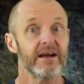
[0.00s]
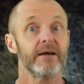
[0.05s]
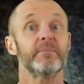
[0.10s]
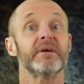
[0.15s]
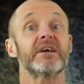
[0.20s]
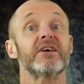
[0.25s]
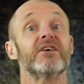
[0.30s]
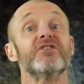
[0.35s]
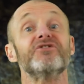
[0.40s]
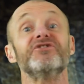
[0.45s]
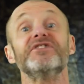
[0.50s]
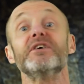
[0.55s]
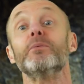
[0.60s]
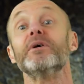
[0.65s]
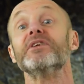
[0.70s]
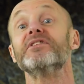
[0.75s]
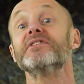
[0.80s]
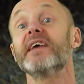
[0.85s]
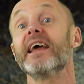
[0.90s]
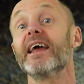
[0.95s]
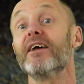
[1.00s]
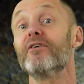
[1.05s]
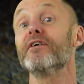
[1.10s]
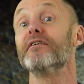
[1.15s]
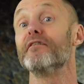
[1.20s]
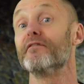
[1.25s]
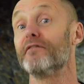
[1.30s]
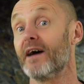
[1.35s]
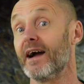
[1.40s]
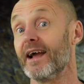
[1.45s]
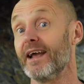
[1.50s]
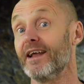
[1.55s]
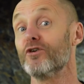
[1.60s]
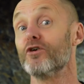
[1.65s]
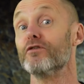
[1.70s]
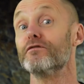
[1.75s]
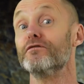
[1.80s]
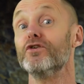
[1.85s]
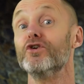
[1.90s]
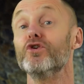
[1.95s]
Because they were terrified
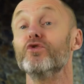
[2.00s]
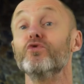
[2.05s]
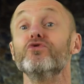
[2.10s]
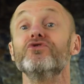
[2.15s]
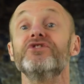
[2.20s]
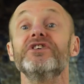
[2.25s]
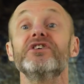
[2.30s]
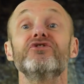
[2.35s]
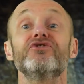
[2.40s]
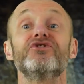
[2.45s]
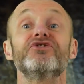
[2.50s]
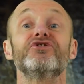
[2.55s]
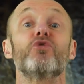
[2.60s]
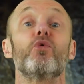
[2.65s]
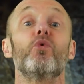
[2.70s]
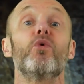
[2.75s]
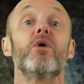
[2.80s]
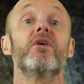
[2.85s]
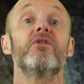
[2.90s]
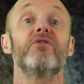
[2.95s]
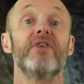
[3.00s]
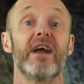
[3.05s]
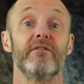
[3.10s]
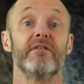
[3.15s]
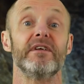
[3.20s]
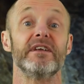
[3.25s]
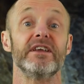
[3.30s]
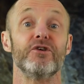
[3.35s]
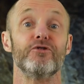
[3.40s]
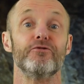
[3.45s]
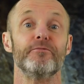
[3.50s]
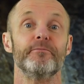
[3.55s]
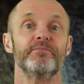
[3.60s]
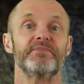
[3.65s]
of losing store revenue.